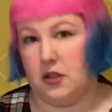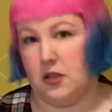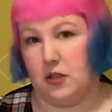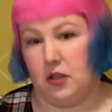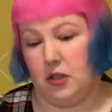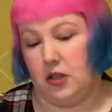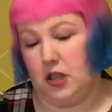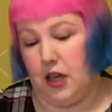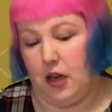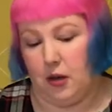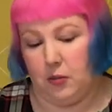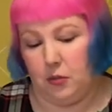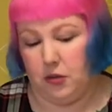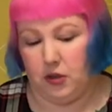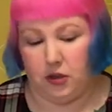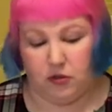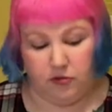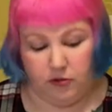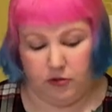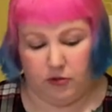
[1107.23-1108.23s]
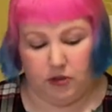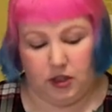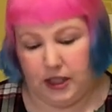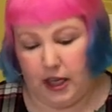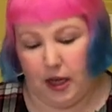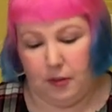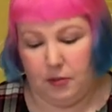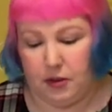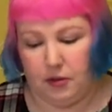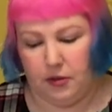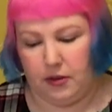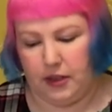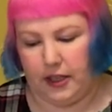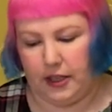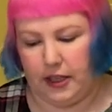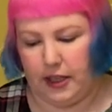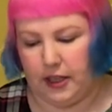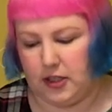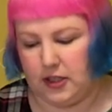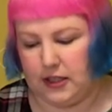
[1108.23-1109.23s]
So yeah, I'm really happy with
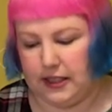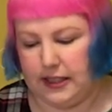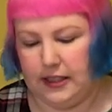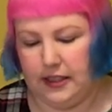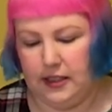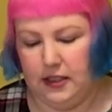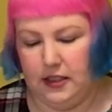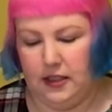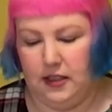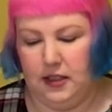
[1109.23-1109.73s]
that actually.